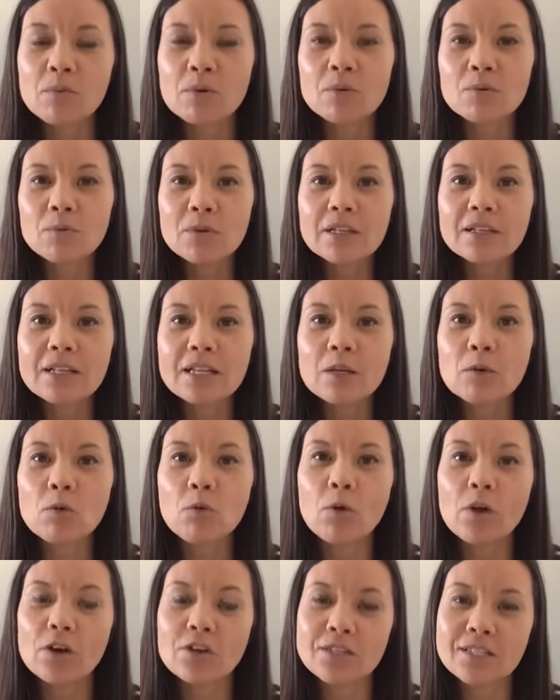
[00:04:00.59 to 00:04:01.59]
But really
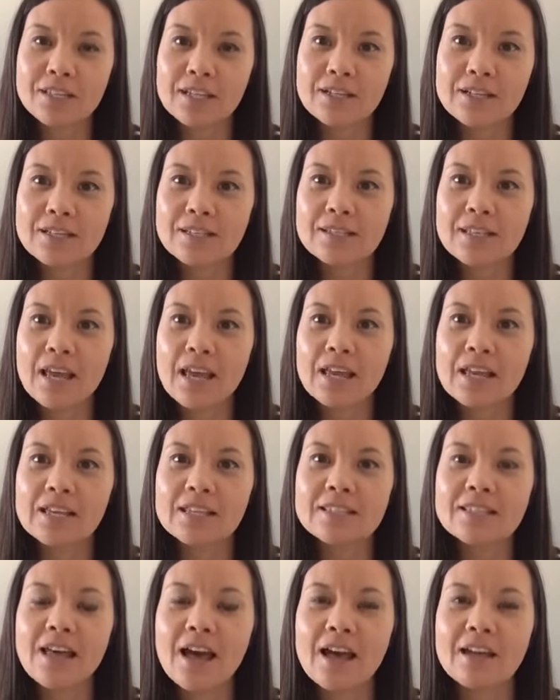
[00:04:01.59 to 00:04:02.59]
what our skin is saying
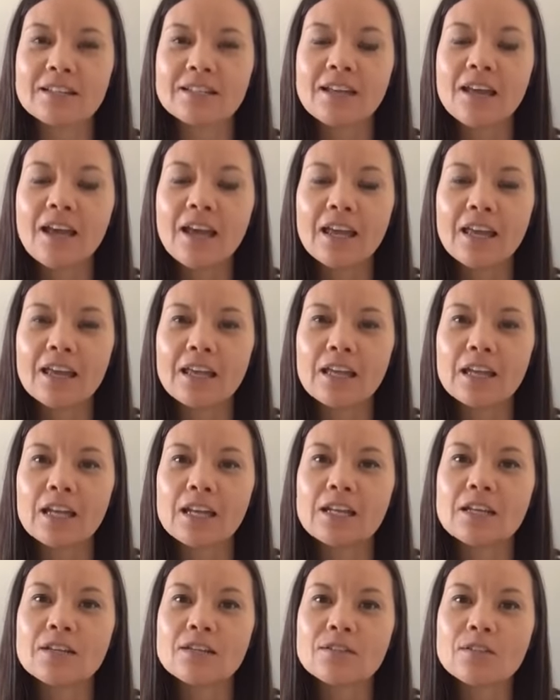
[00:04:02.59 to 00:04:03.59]
is that it
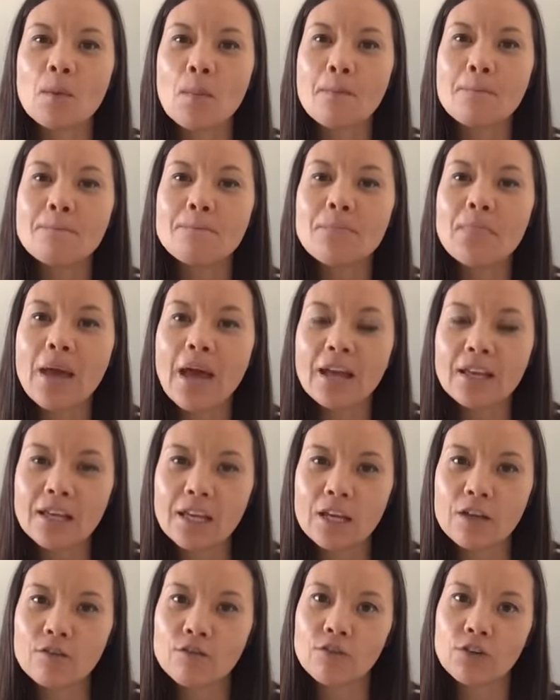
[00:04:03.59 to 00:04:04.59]
is
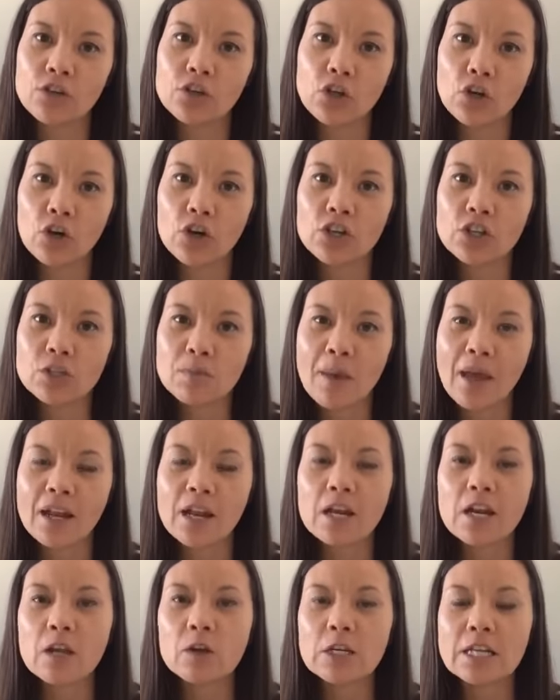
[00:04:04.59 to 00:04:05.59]
begging for nourishment
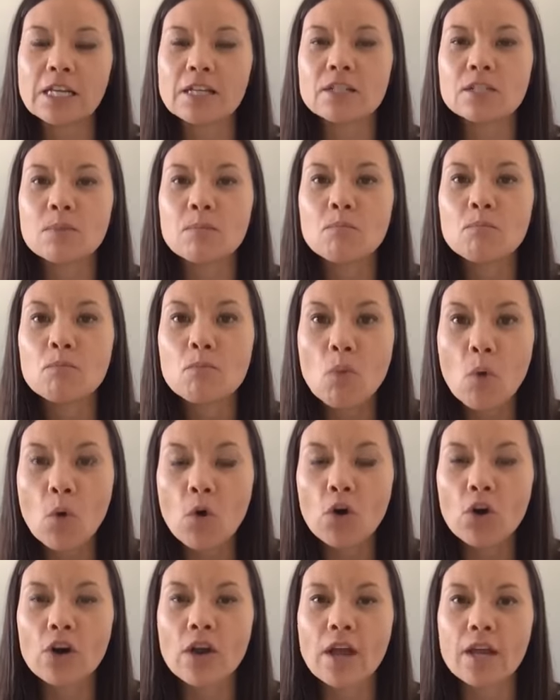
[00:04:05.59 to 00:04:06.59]
and it needs
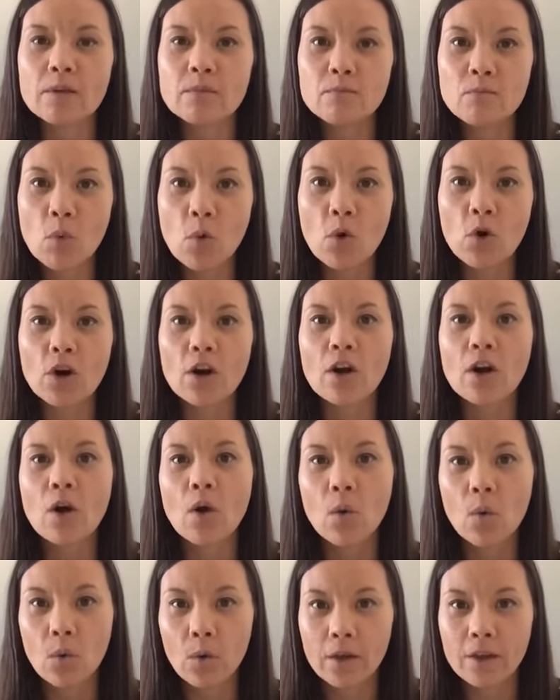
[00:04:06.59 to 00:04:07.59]
more and more
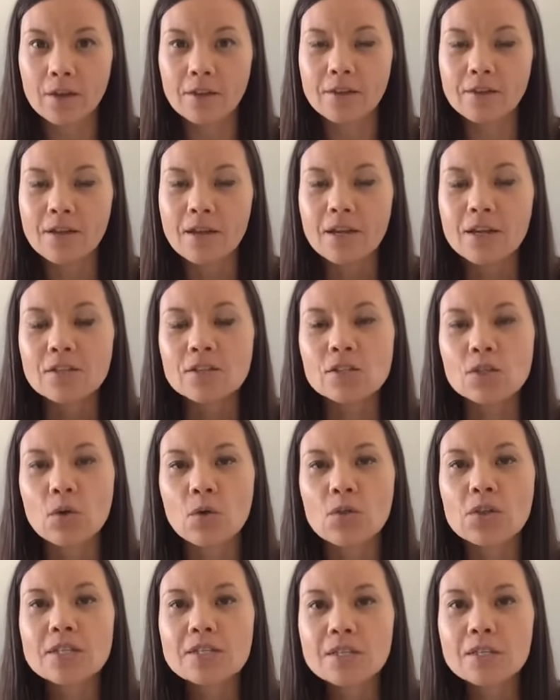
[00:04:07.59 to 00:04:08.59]
oil. So
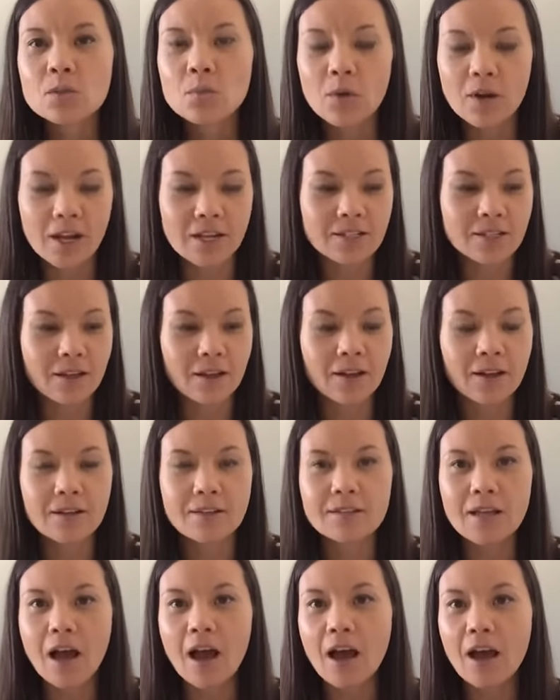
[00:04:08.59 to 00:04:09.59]
this is what I did,
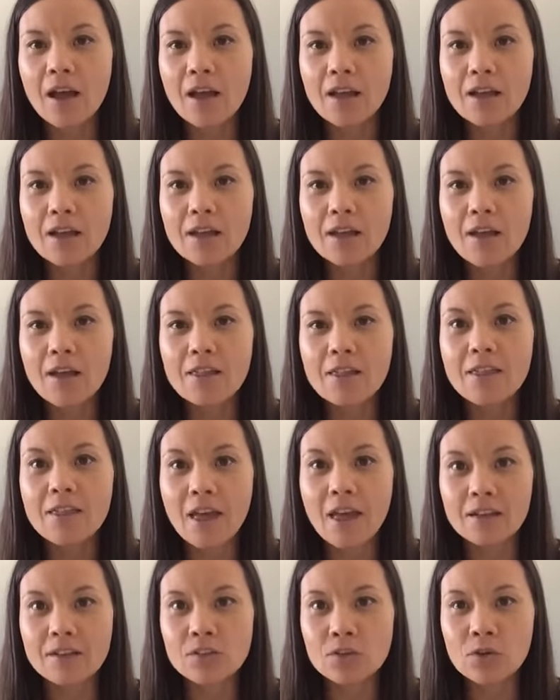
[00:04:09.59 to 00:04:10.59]
is I
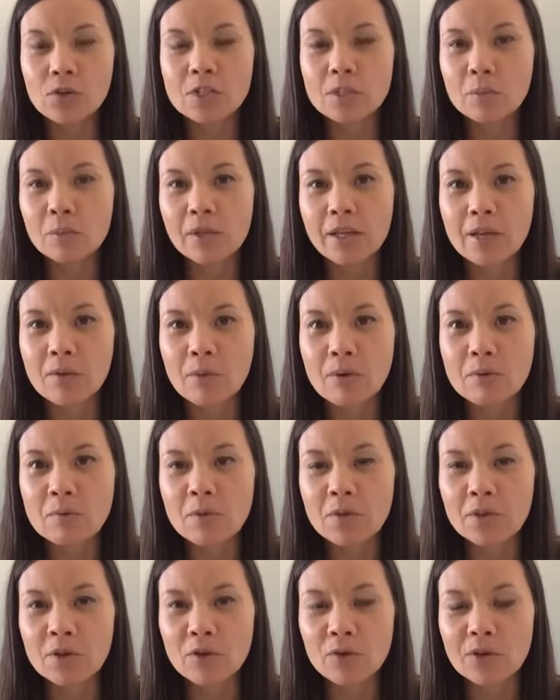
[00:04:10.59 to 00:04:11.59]
then started to play around
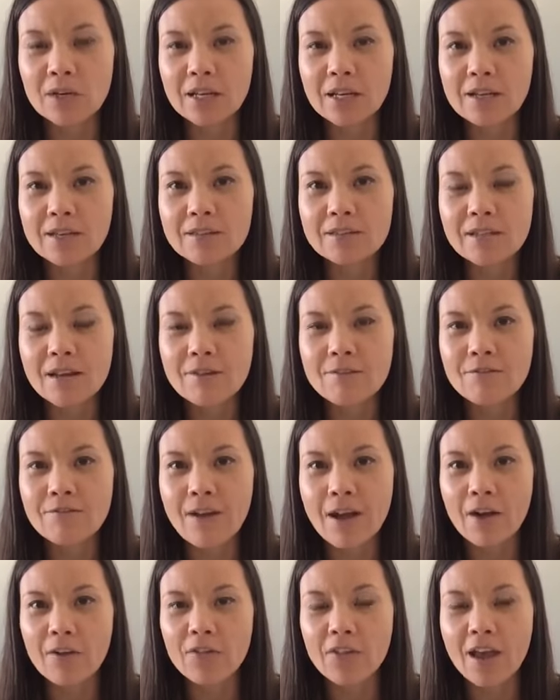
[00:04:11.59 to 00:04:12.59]
with ingredients and
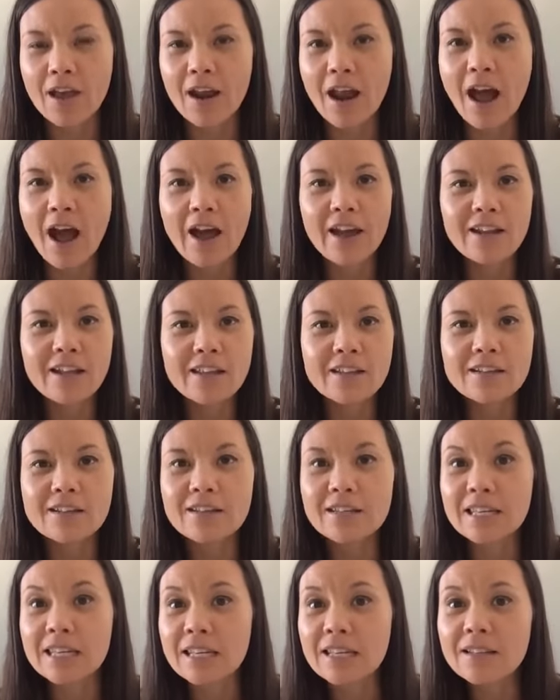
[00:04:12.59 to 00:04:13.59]
found that I
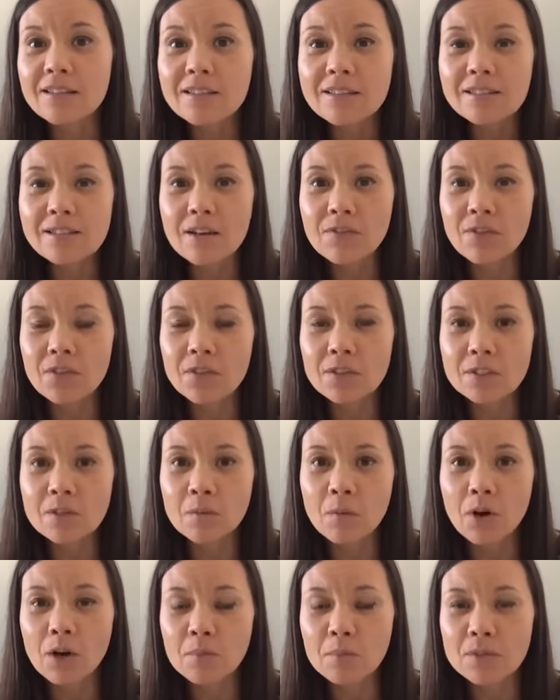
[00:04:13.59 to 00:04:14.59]
didn't need the stuff at the
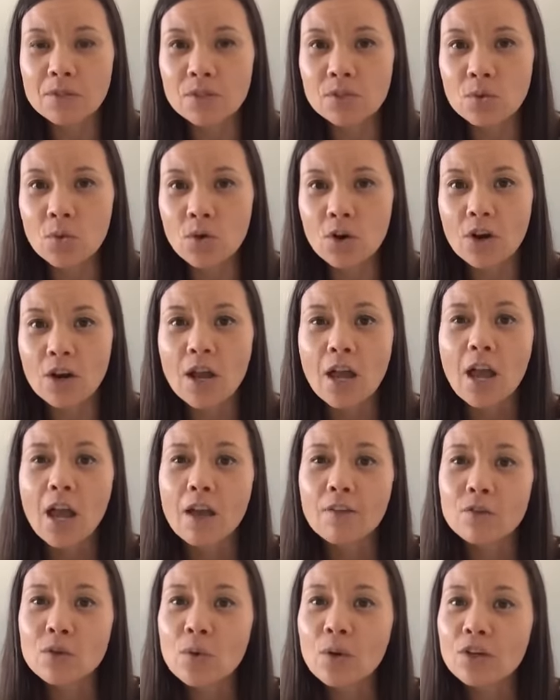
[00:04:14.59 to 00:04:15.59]
department store.
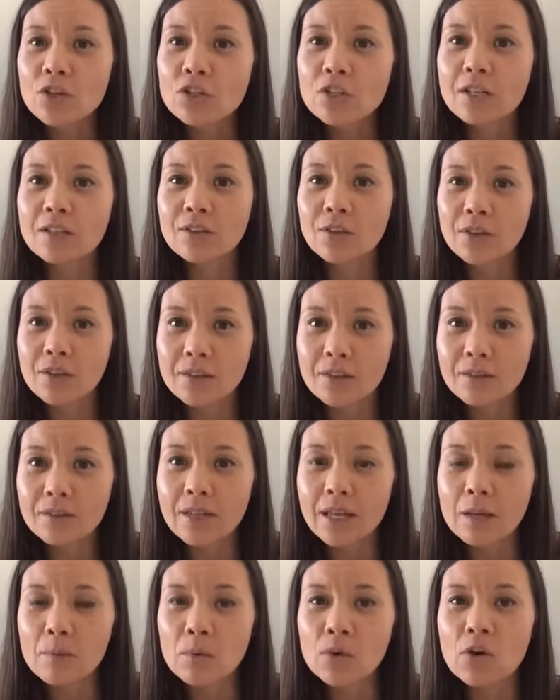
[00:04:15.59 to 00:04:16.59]
If you actually look at the
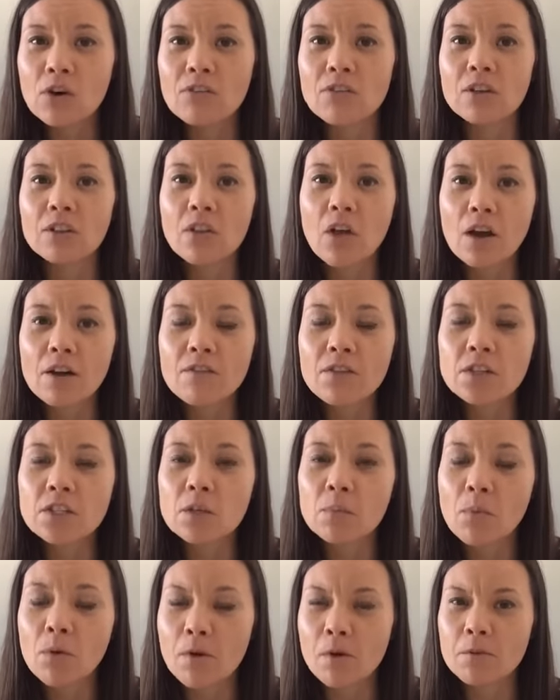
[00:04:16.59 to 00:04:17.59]
label of a lot of
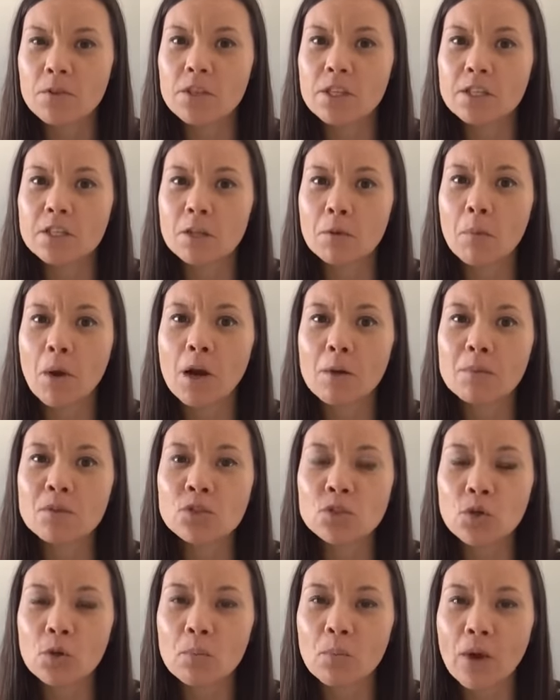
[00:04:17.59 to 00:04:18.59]
the department
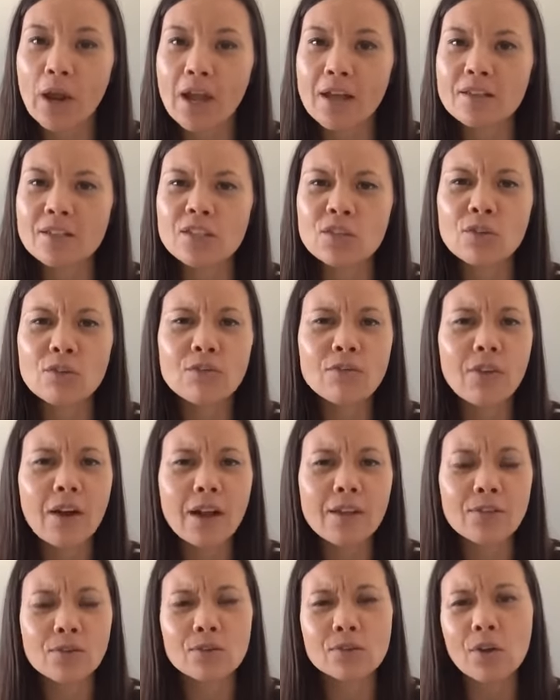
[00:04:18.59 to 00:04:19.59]
store brands, you'll
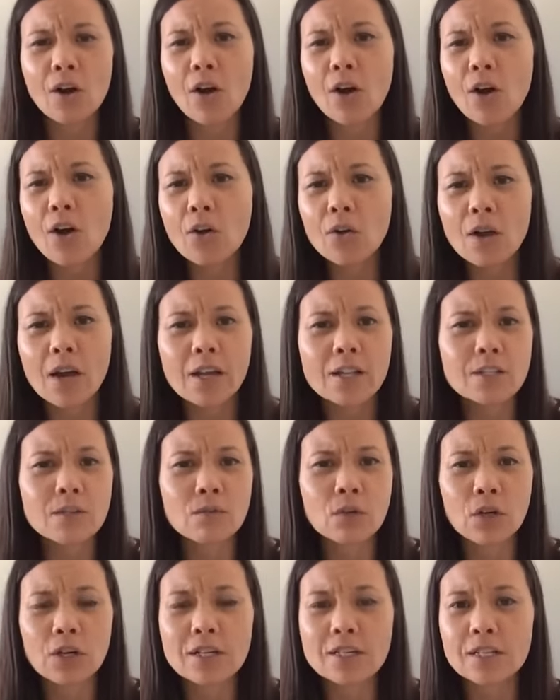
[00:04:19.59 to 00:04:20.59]
find there's all kinds of
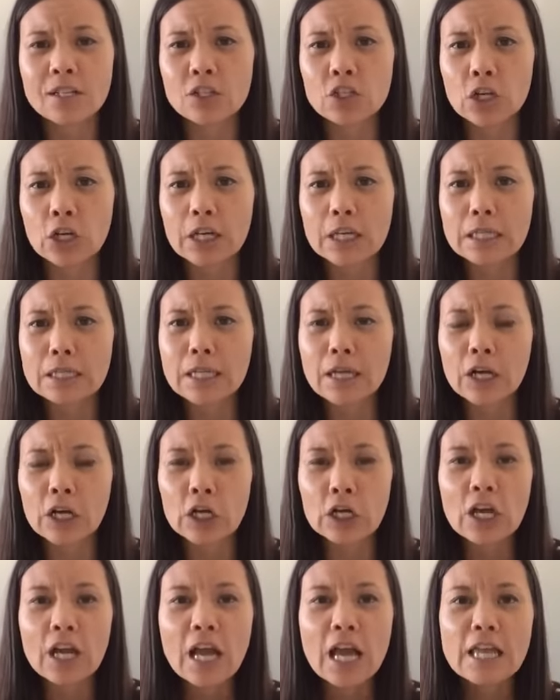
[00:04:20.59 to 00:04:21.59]
crazy junk in
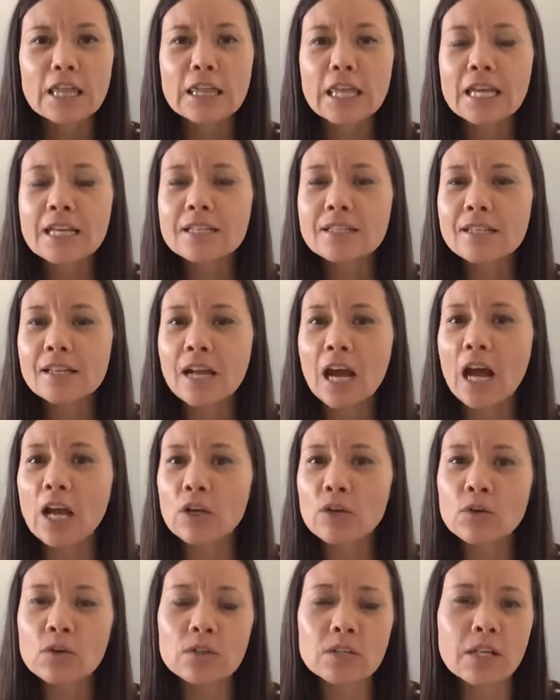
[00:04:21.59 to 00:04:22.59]
there, things that I
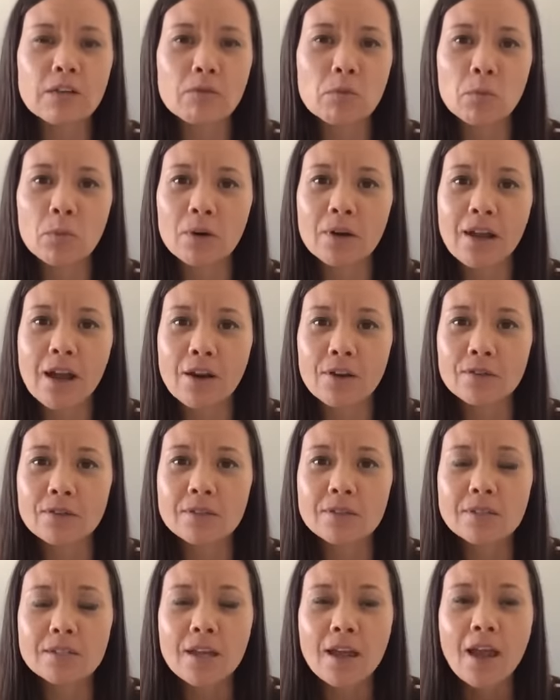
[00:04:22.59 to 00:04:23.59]
couldn't even
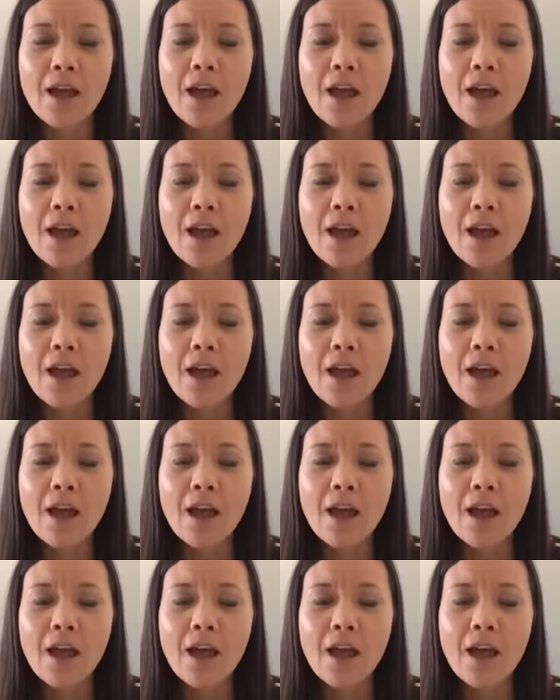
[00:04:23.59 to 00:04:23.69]
pronounce.